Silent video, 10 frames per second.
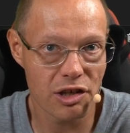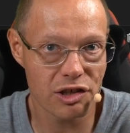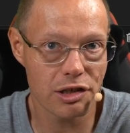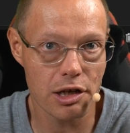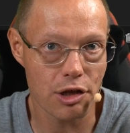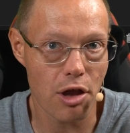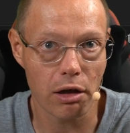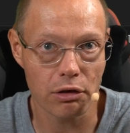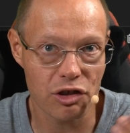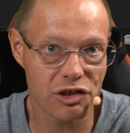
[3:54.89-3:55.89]

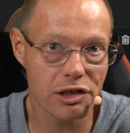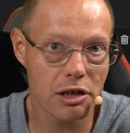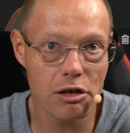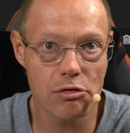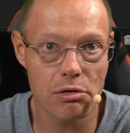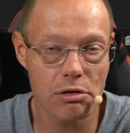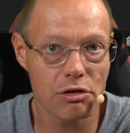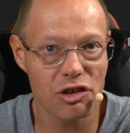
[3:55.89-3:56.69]
c.0,